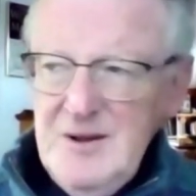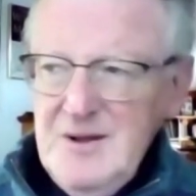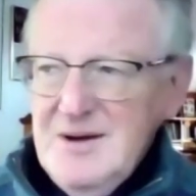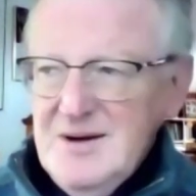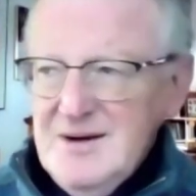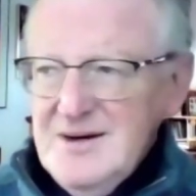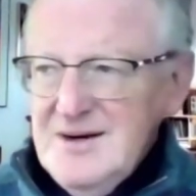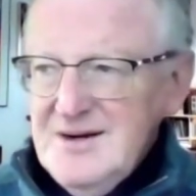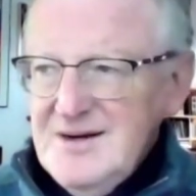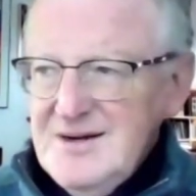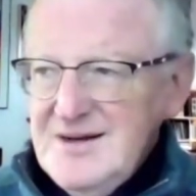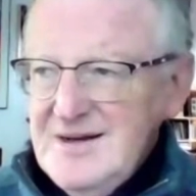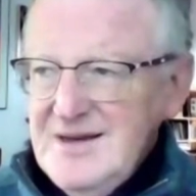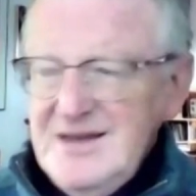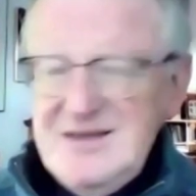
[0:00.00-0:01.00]
Uh,
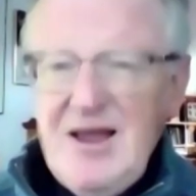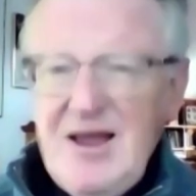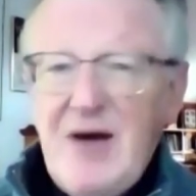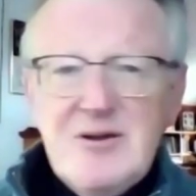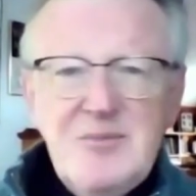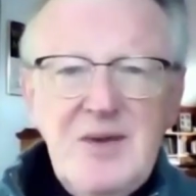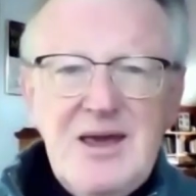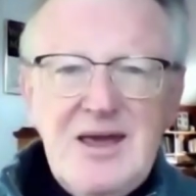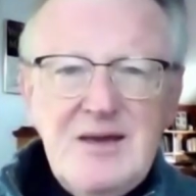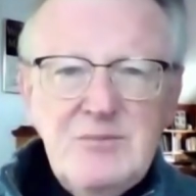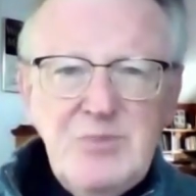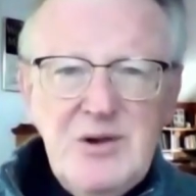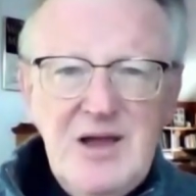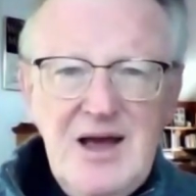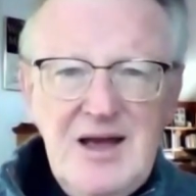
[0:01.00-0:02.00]
he started making
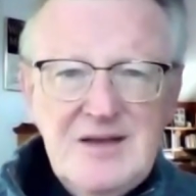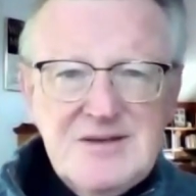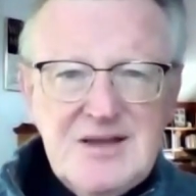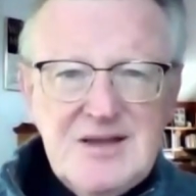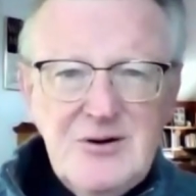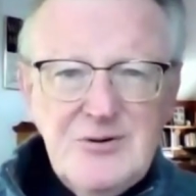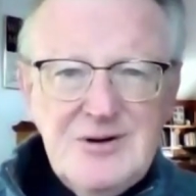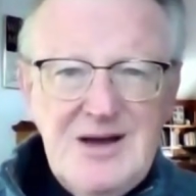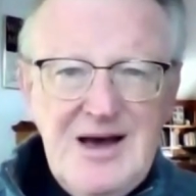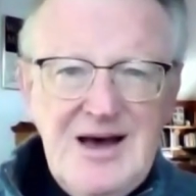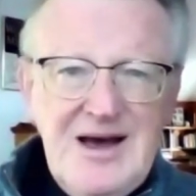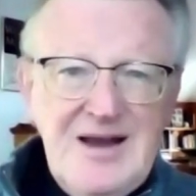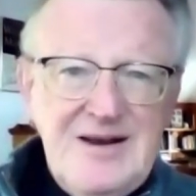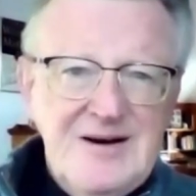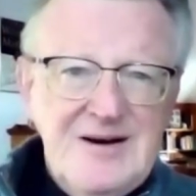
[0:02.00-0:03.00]
plans to go and
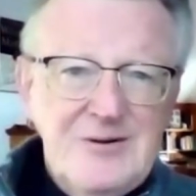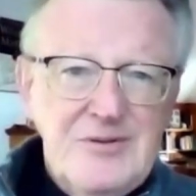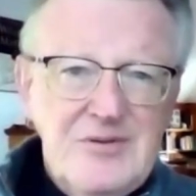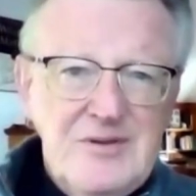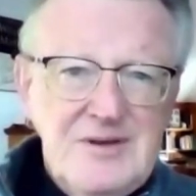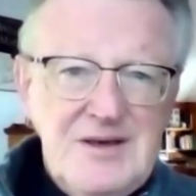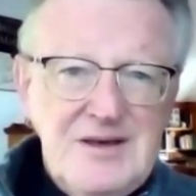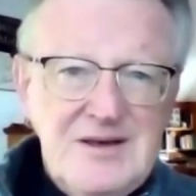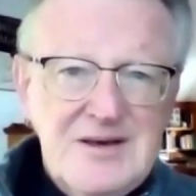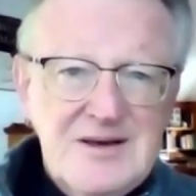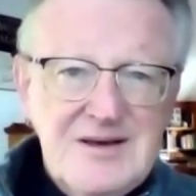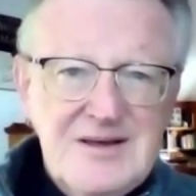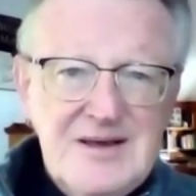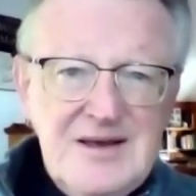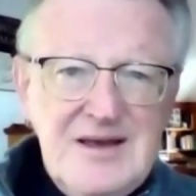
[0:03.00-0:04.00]
hide out in the uh,
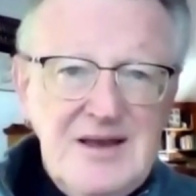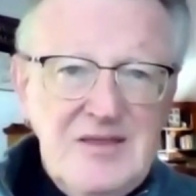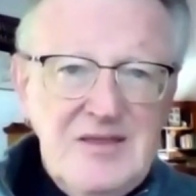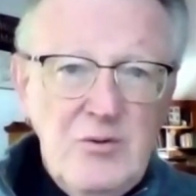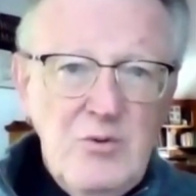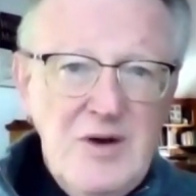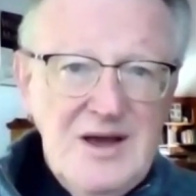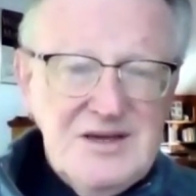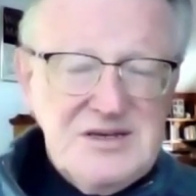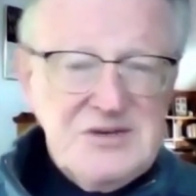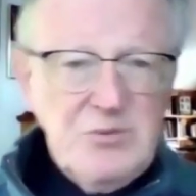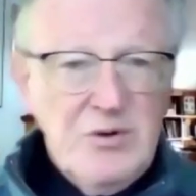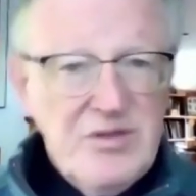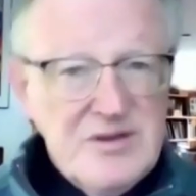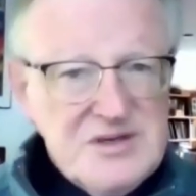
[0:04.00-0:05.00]
in the West
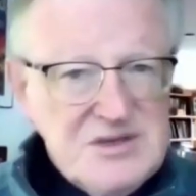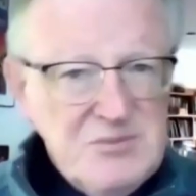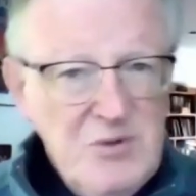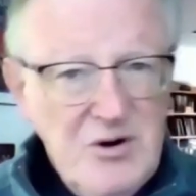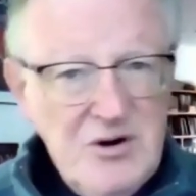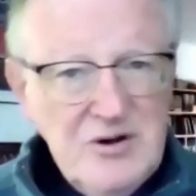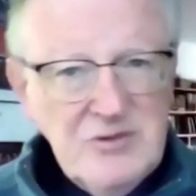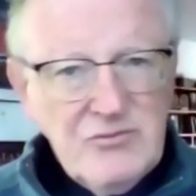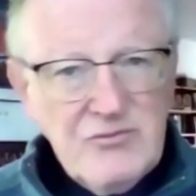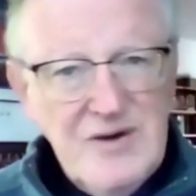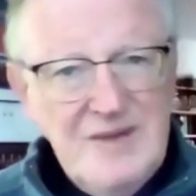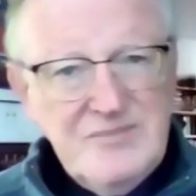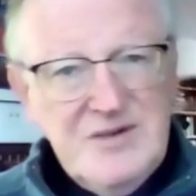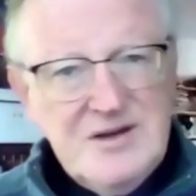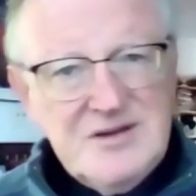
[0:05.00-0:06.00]
with a small
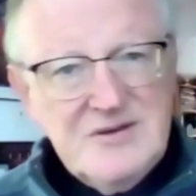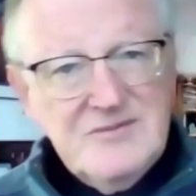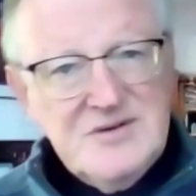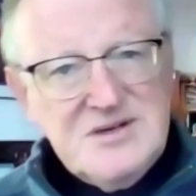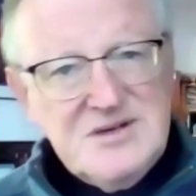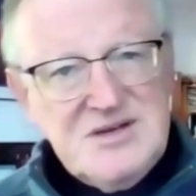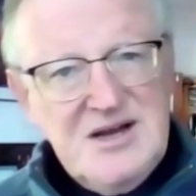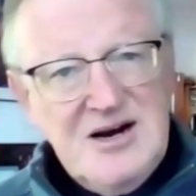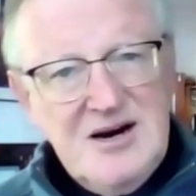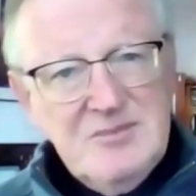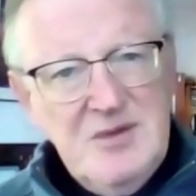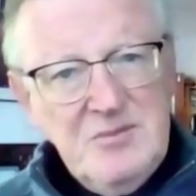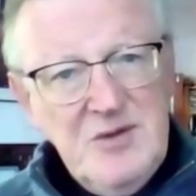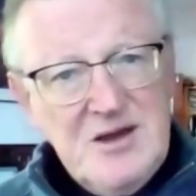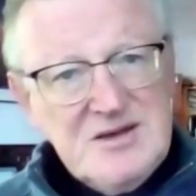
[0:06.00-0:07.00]
remnant of his army
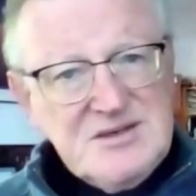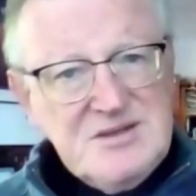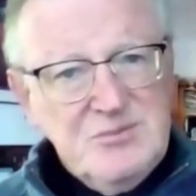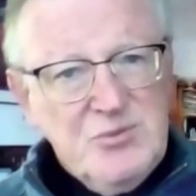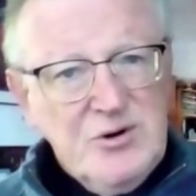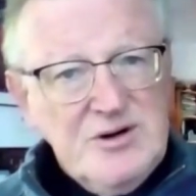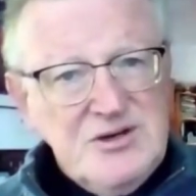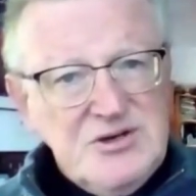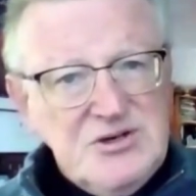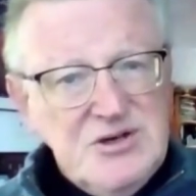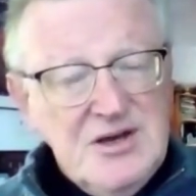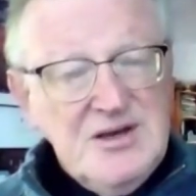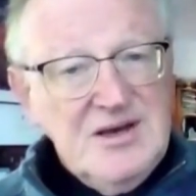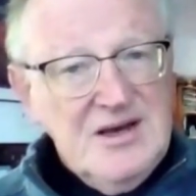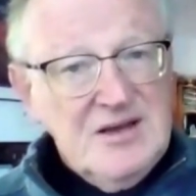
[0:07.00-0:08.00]
because the British,
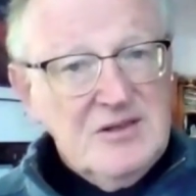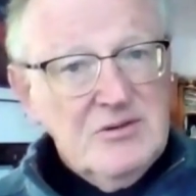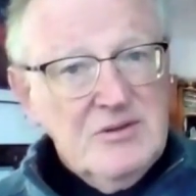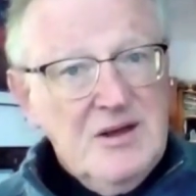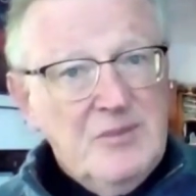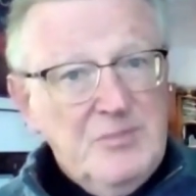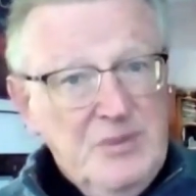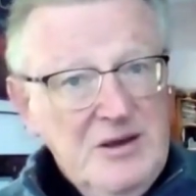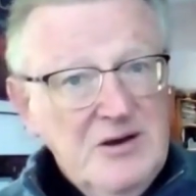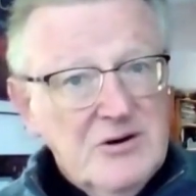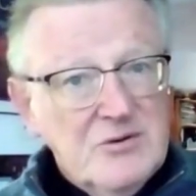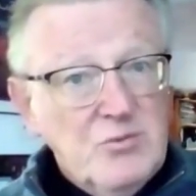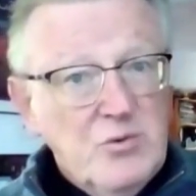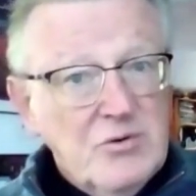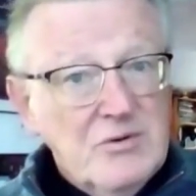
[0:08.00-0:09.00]
it
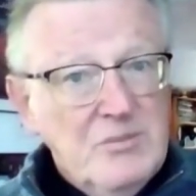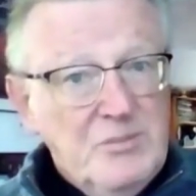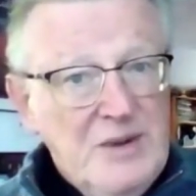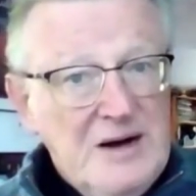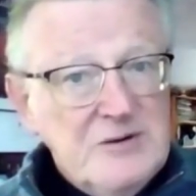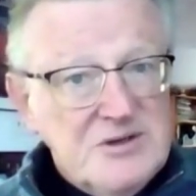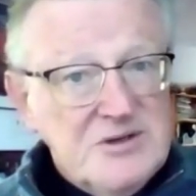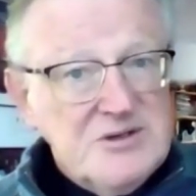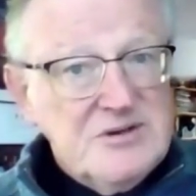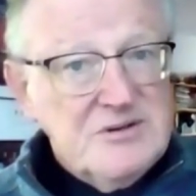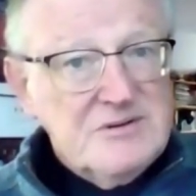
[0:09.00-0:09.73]
appeared, were about to